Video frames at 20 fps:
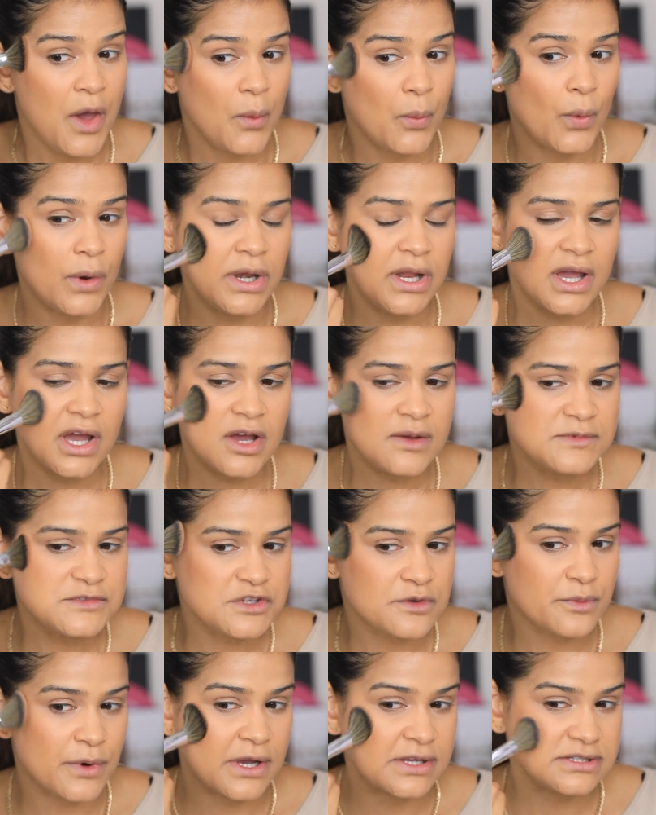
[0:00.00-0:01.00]
When it comes
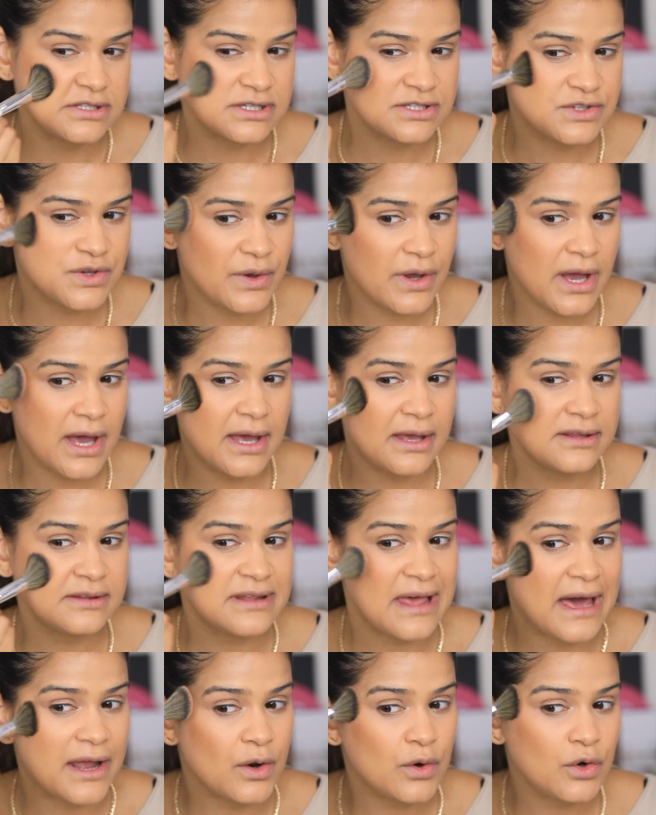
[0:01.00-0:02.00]
to bronzers, you guys,
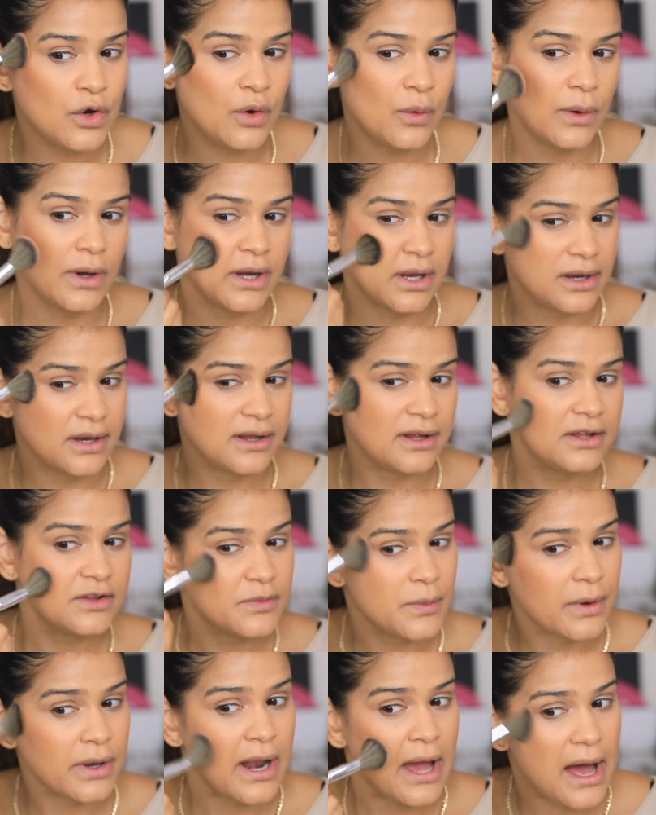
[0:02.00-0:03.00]
I don't know what it is,
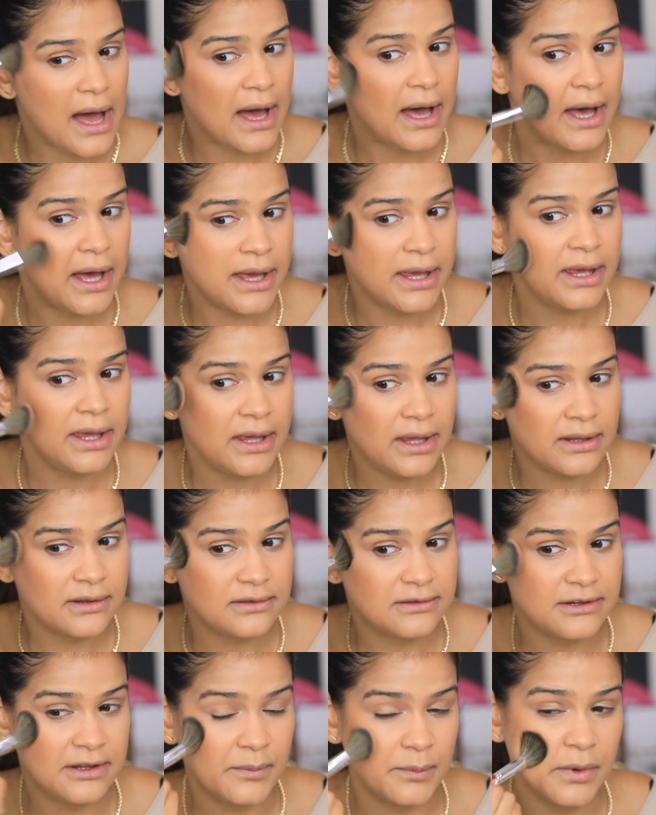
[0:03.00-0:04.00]
but I
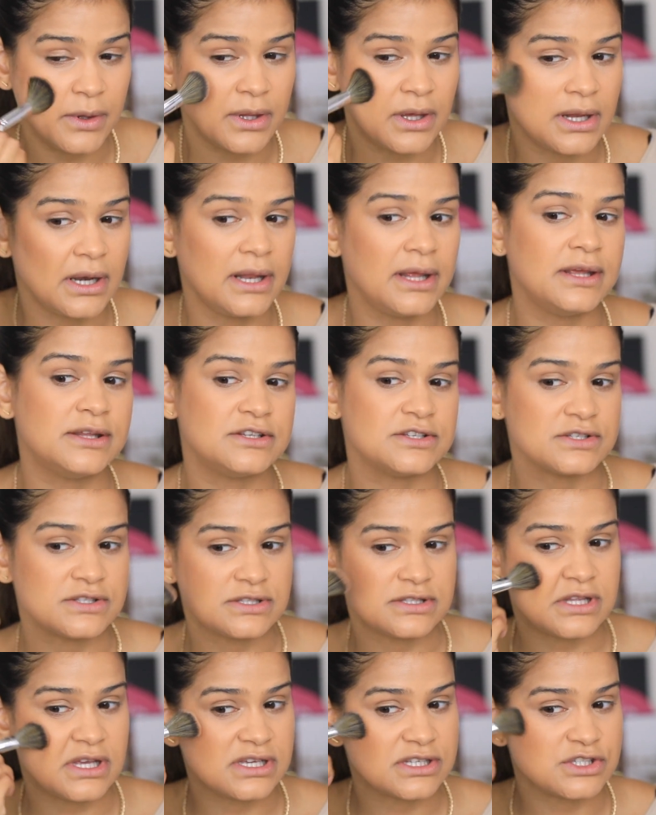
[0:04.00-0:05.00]
typically
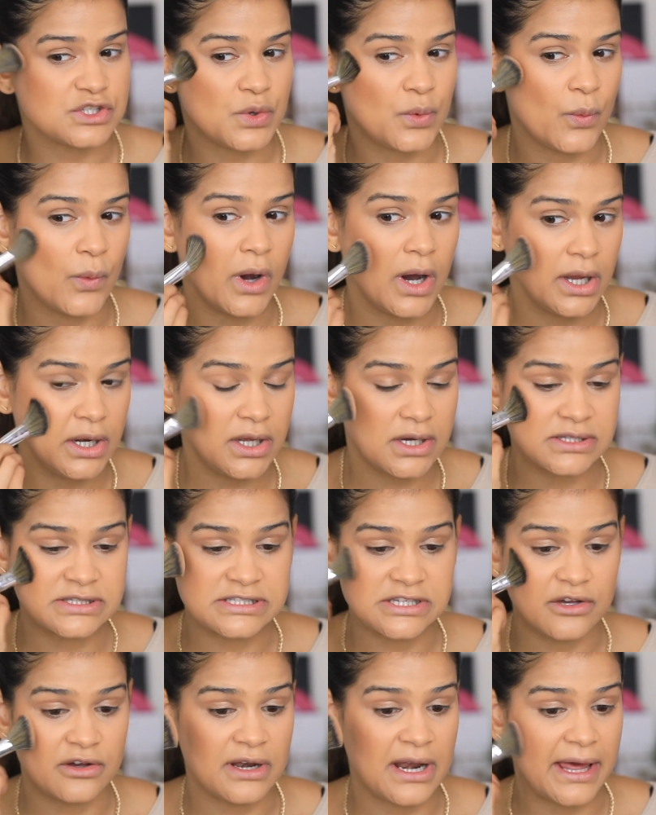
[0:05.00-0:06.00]
just stick to one
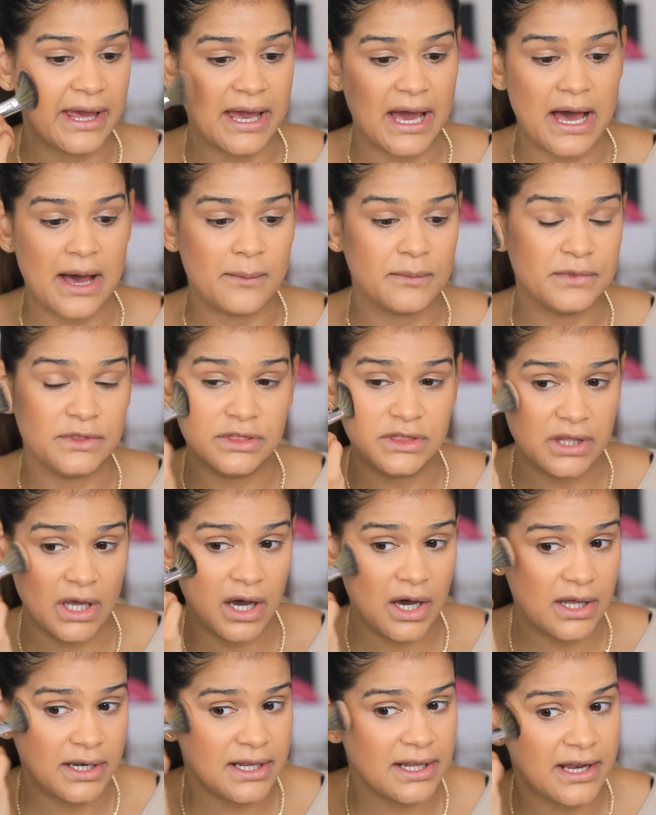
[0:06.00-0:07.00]
until like I'm
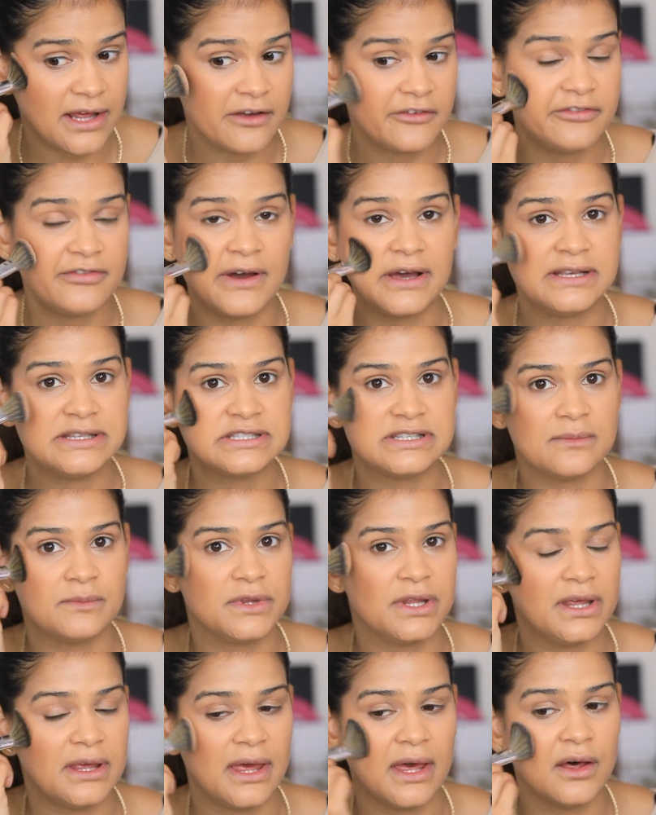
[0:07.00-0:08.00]
done and I find
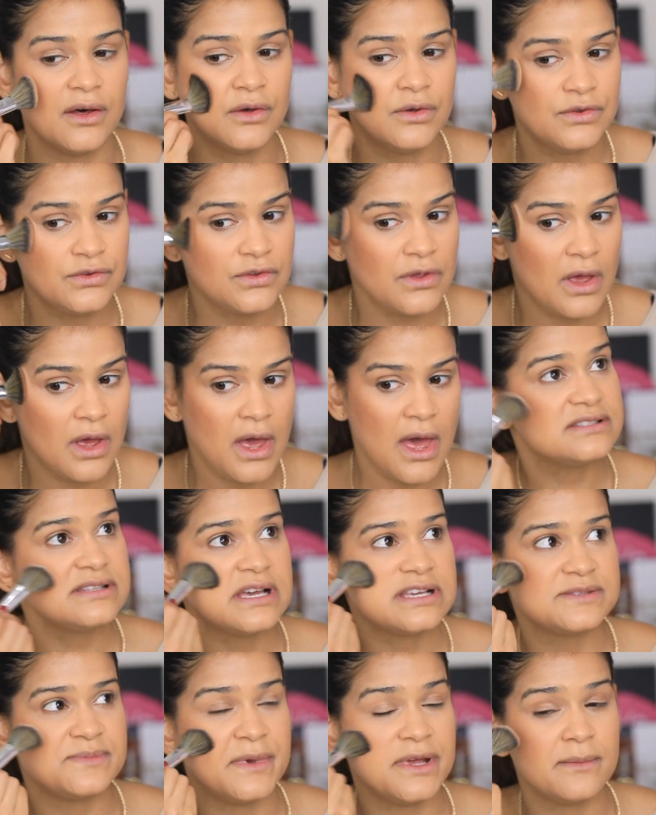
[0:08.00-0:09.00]
something else. This
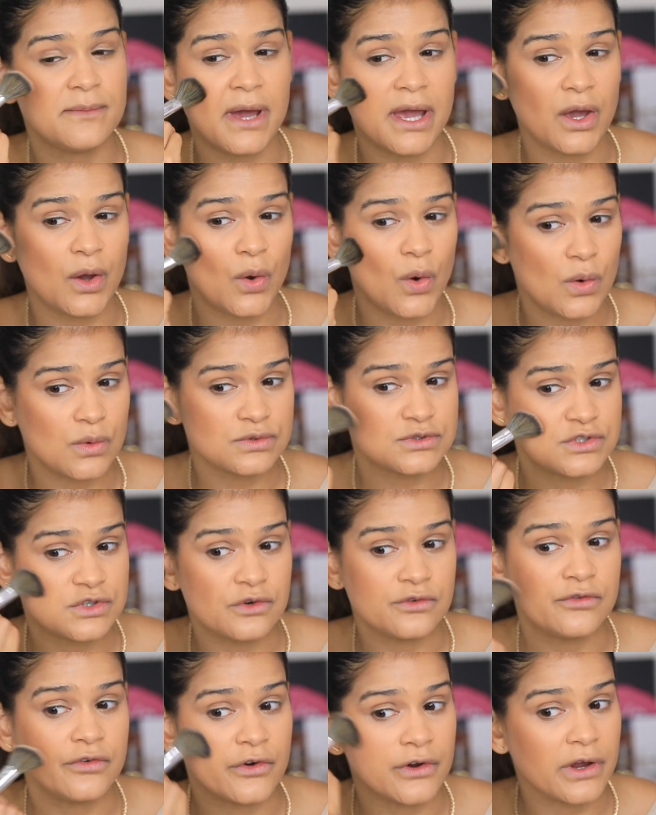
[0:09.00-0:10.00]
has been my
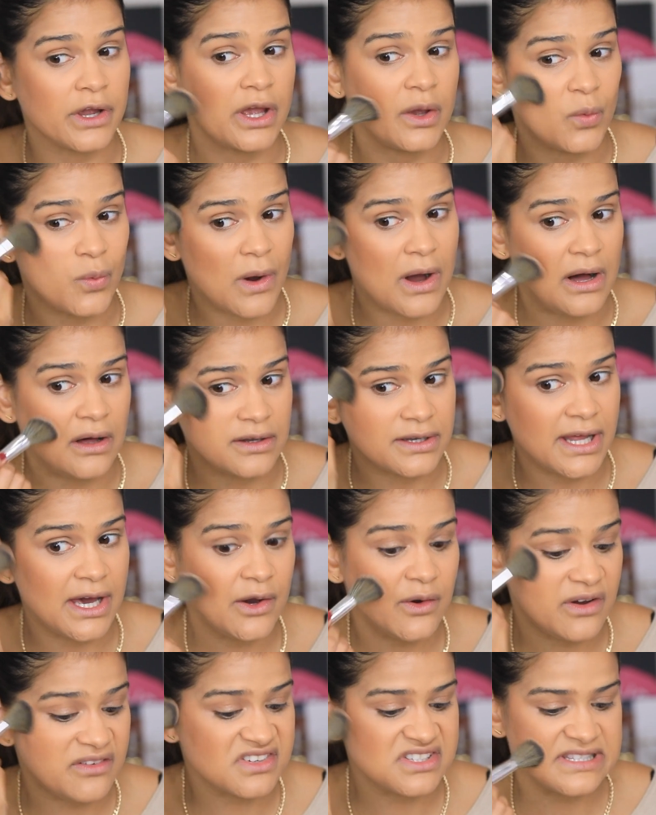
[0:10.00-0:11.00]
go-to for a while
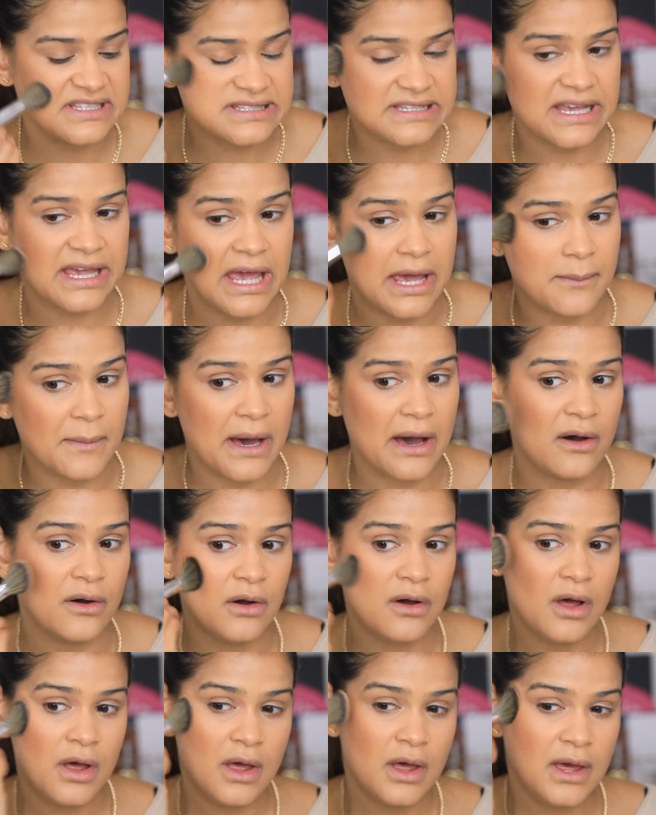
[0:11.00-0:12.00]
now, ever since it came
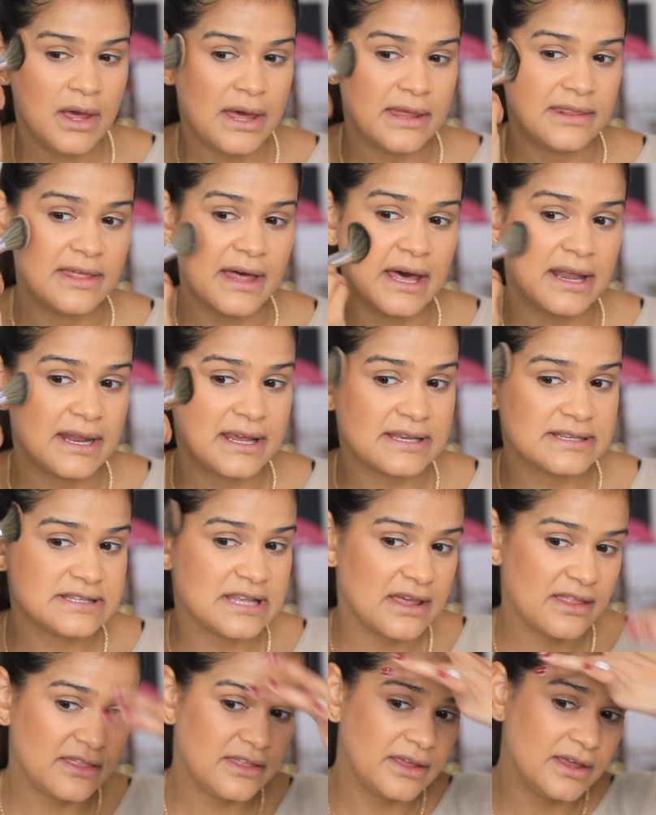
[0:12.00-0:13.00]
out. That is
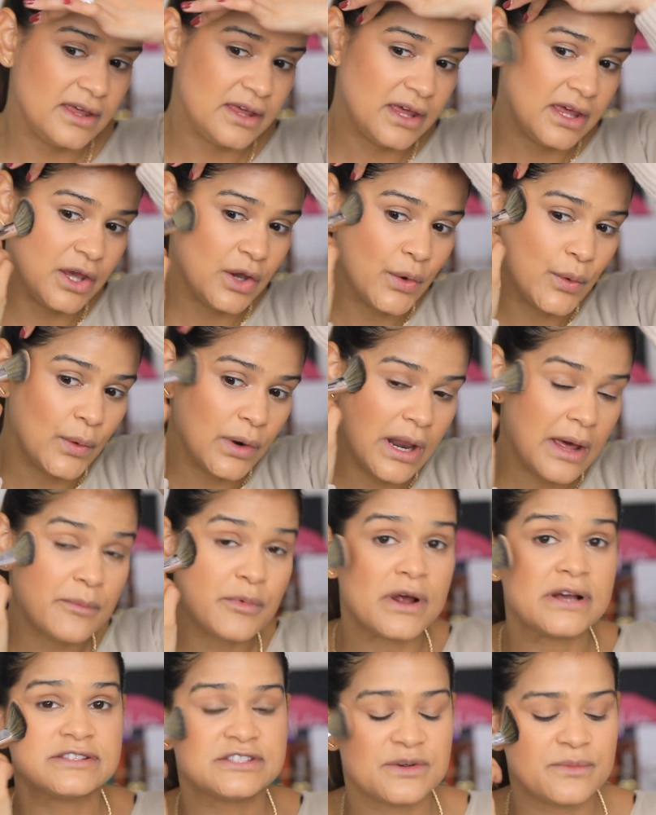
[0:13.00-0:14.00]
the Hoola
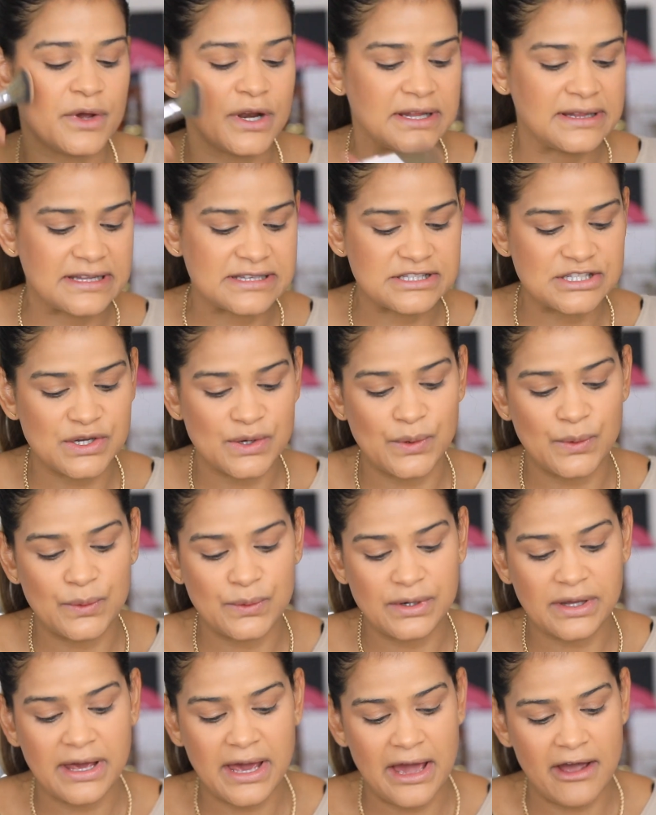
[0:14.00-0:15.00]
bronzer, but in the
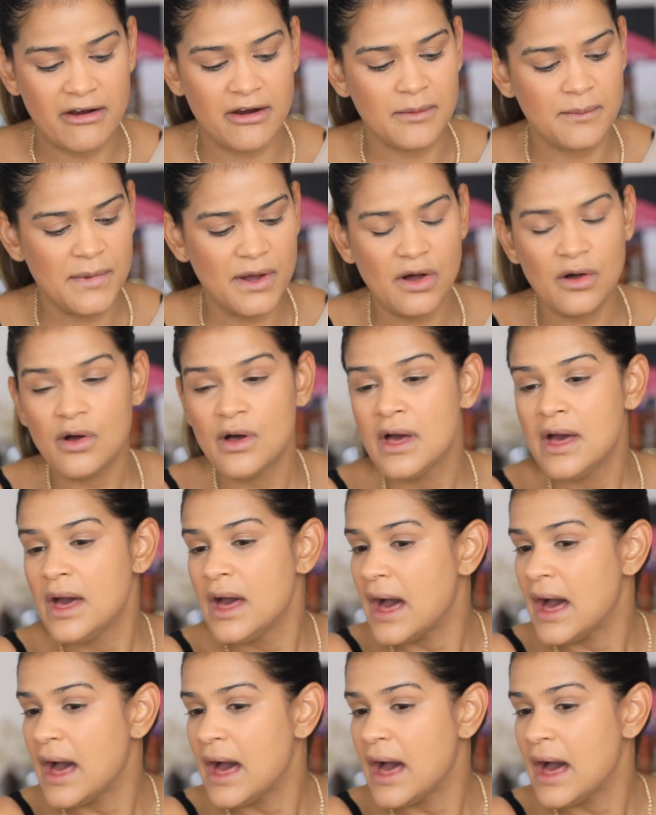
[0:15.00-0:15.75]
tone Caramel.